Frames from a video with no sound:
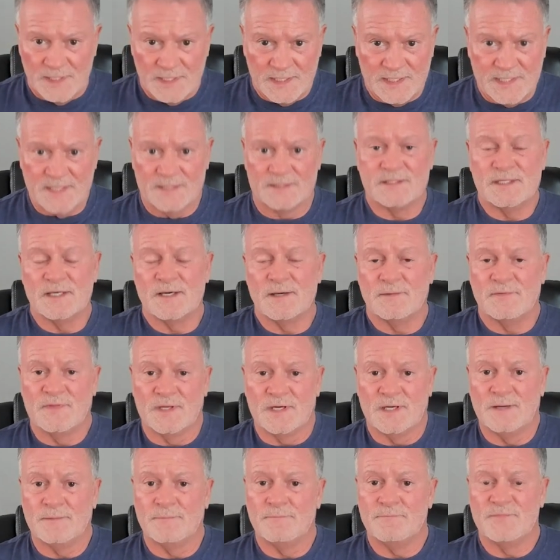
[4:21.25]
get
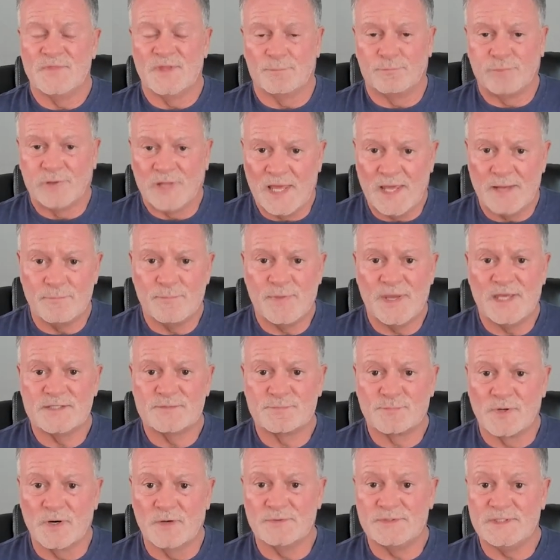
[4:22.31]
the
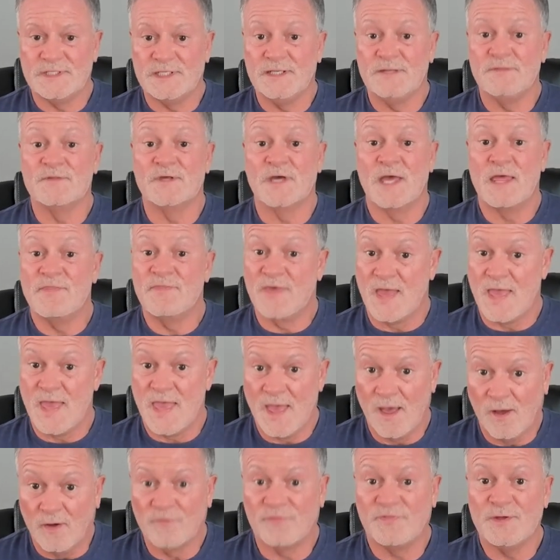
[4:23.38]
plant-based protein, the
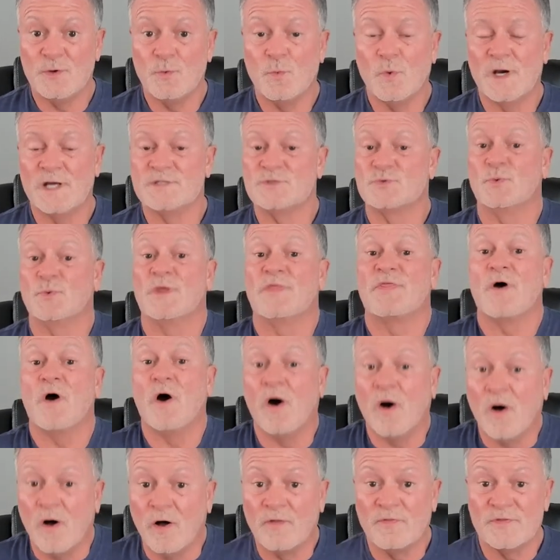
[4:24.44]
healthy ones with
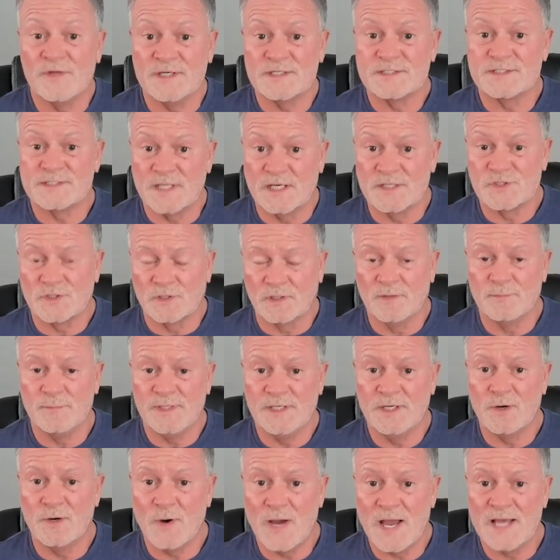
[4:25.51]
all the essential
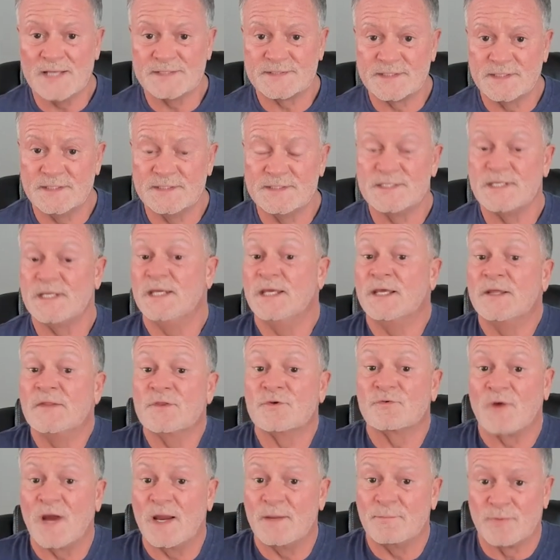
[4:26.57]
amino acids in
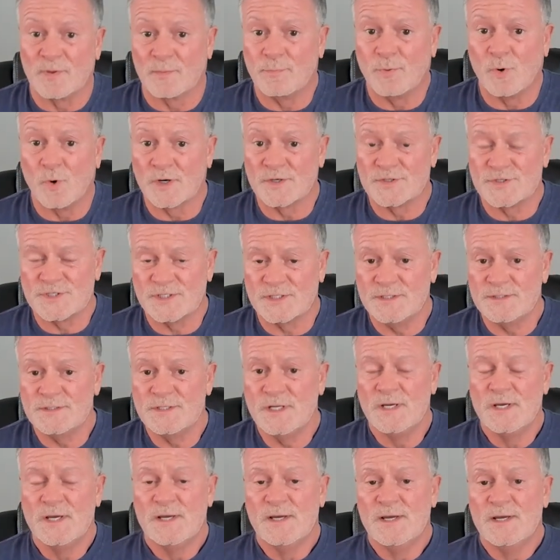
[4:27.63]
the right proportion.
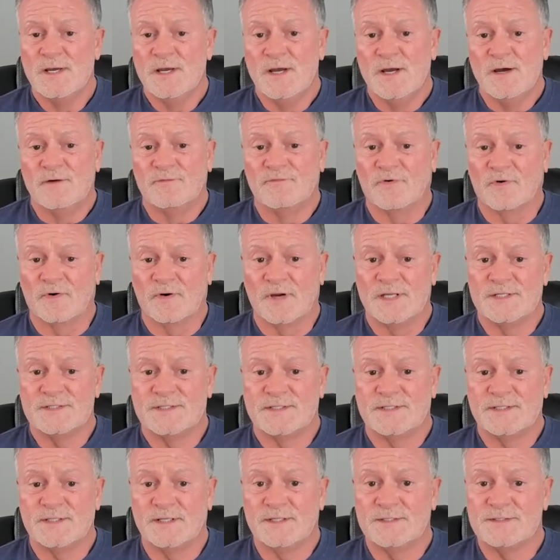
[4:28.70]
For
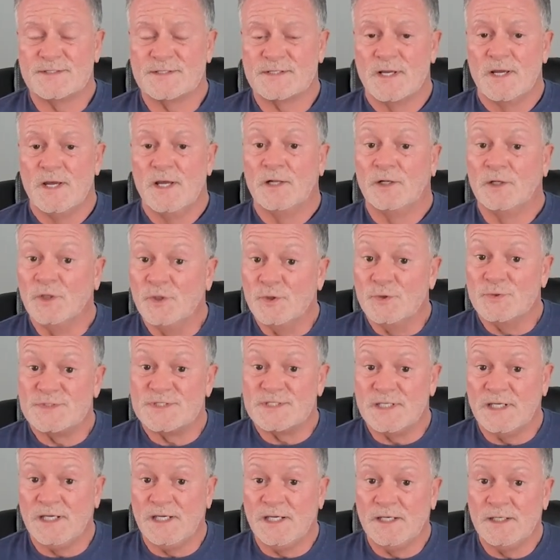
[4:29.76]
instance,
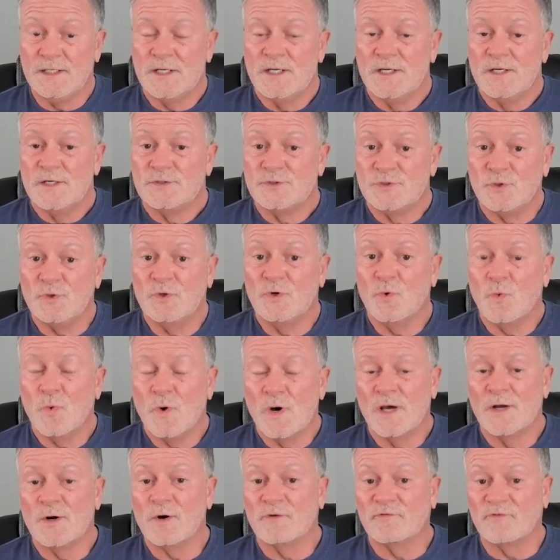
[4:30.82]
leucine,
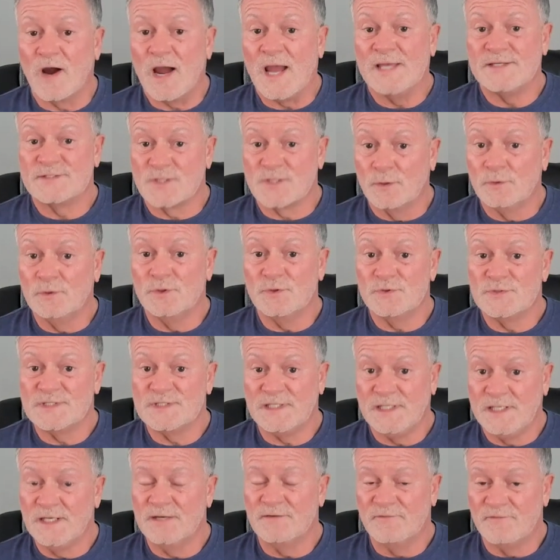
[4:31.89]
2-to-1 over
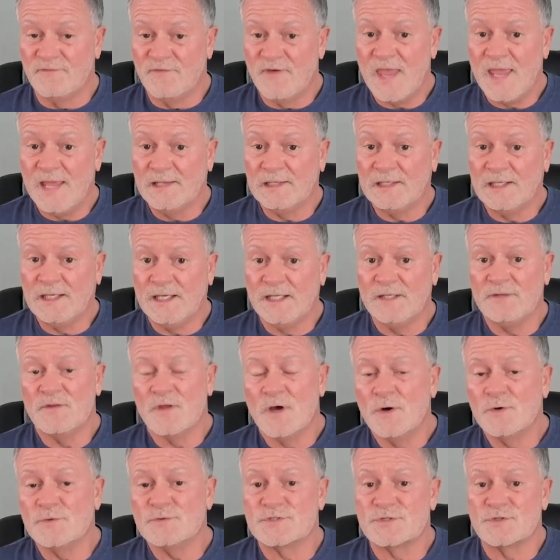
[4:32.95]
isoleucine and valine.
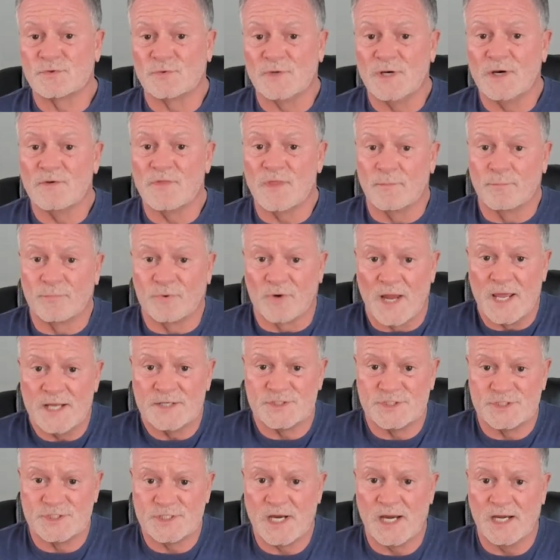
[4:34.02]
Those three are the
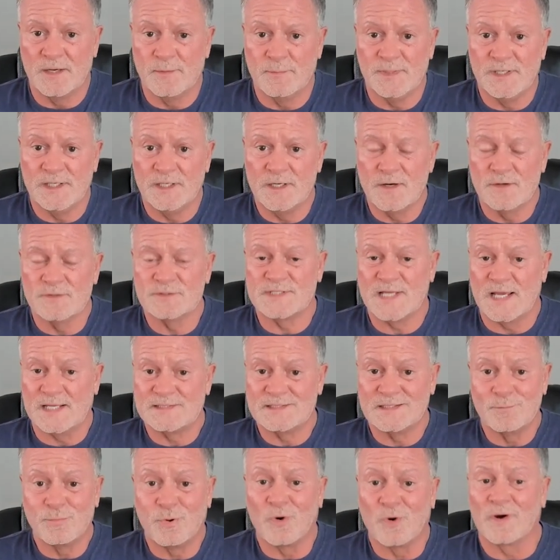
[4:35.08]
branch chain aminos.
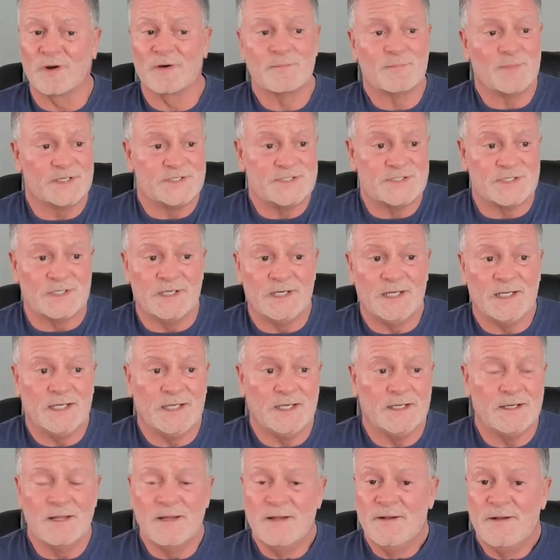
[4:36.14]
That's important, but you
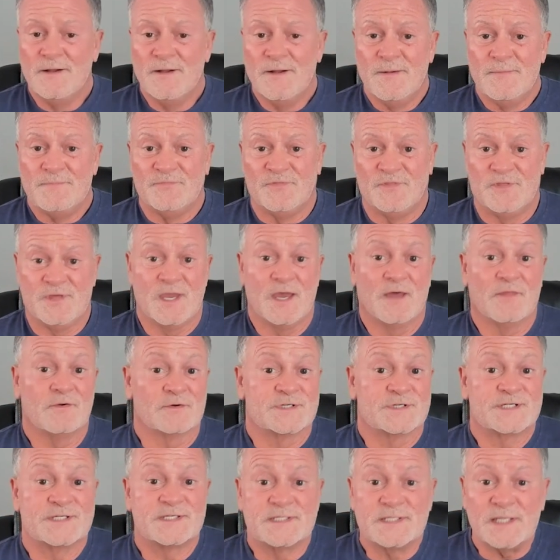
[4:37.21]
need the other
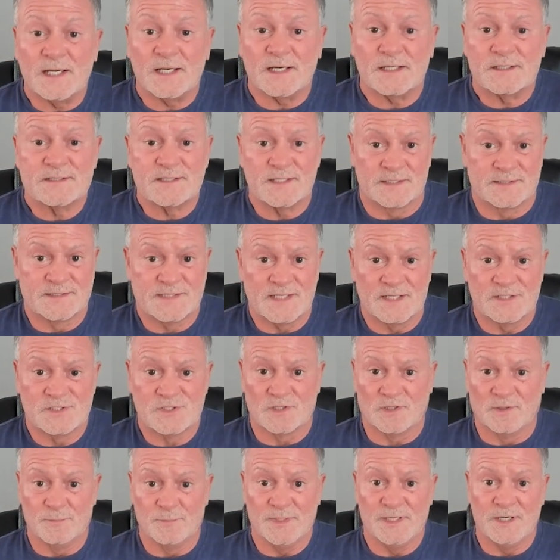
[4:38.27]
6
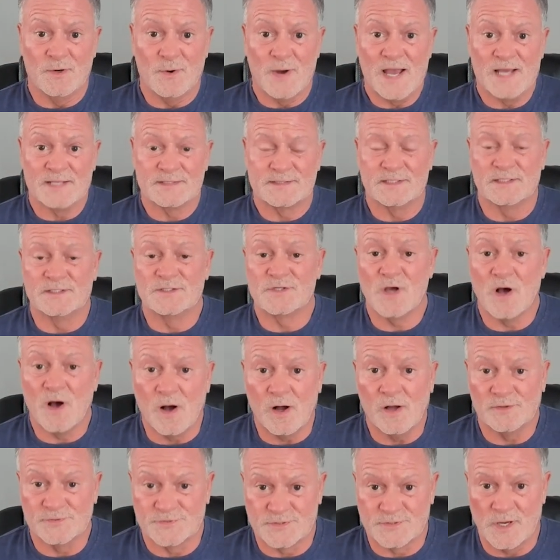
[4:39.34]
essential amino acids
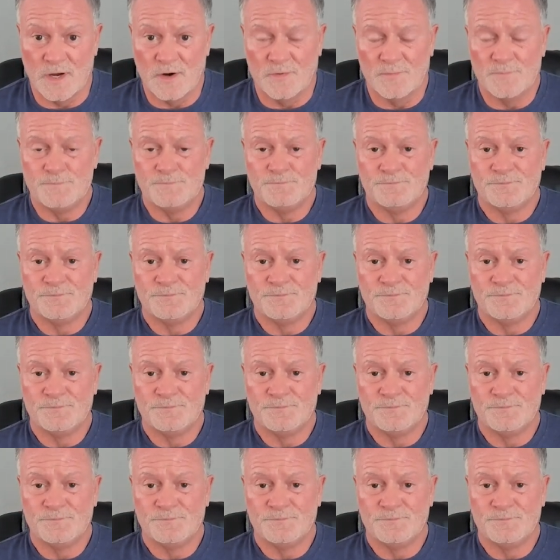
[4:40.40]
also.